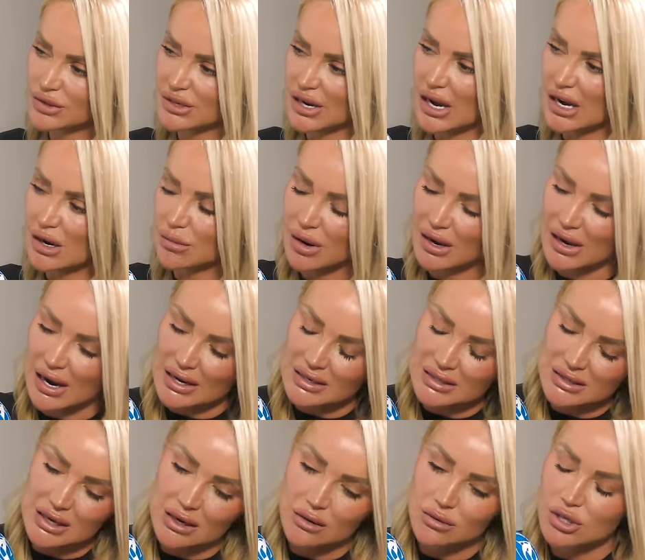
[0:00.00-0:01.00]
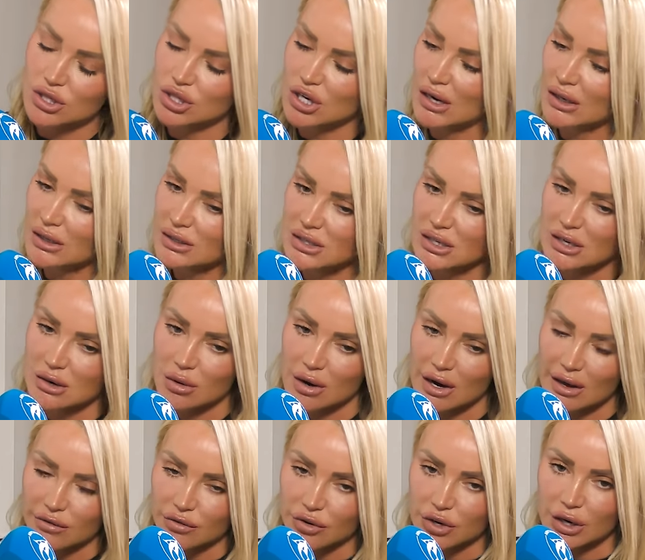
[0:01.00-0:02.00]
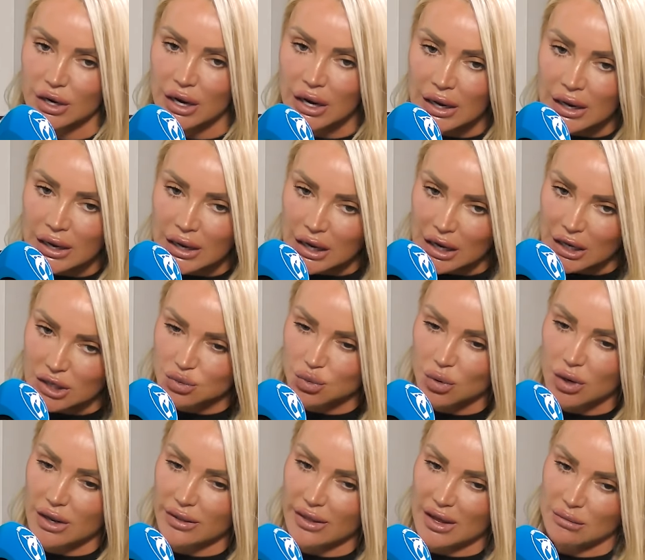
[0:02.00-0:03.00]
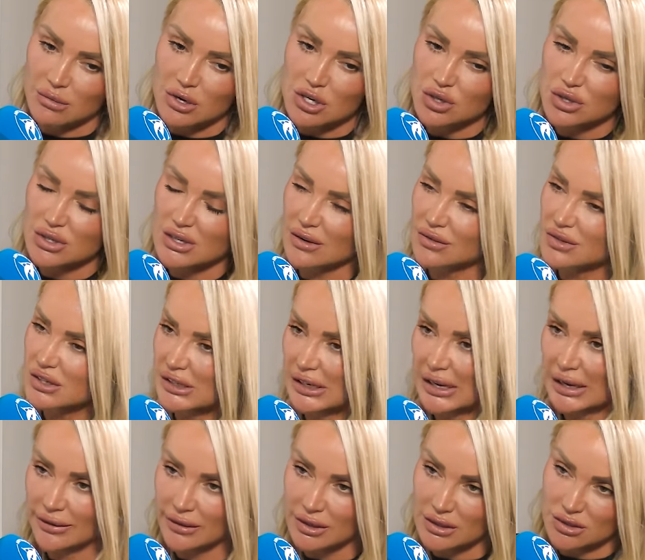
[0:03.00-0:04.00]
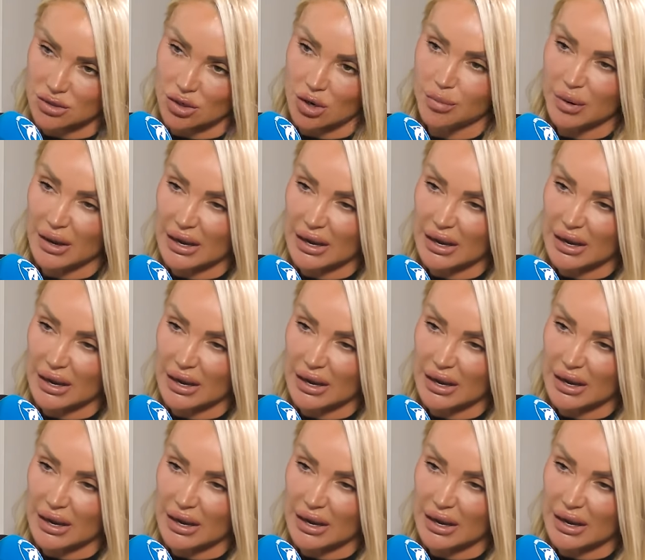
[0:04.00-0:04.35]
turn a bit nasty out of jealousy or whatever. And it's one of them. You just have to learn that it's not